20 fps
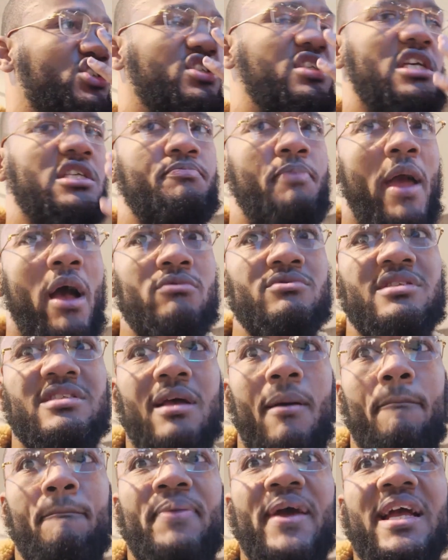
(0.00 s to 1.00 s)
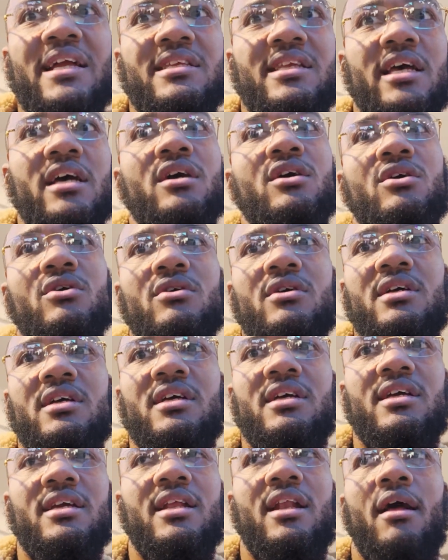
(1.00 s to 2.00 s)
six pounds is a big deal.
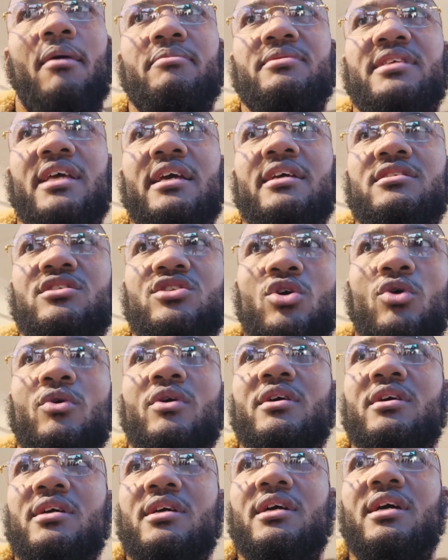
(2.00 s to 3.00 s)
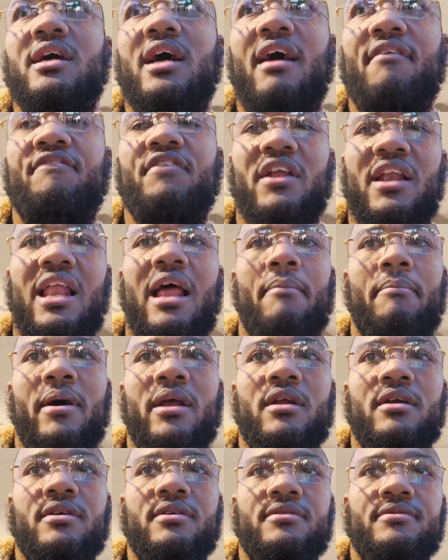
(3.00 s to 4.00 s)
Mm-hmm. You know what I'm saying? So I feel a lot
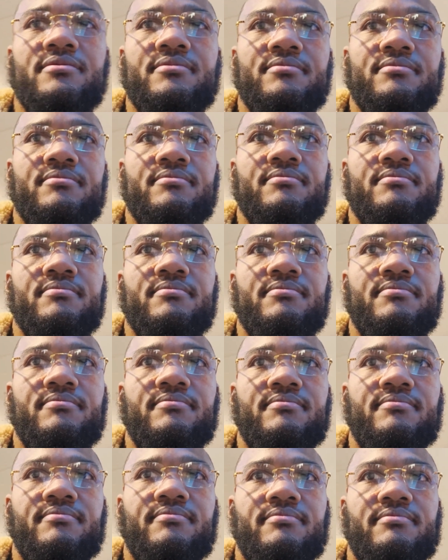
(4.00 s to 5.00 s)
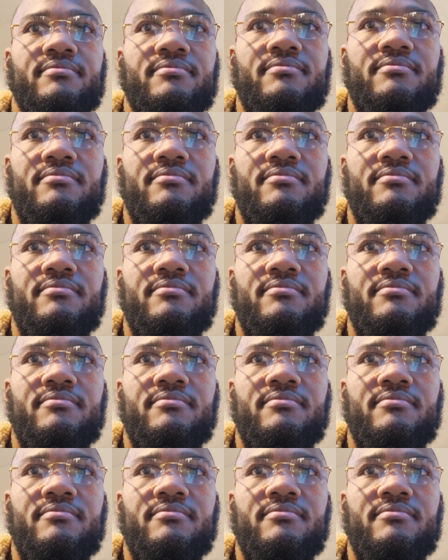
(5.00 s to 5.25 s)
better. So was a part of you kind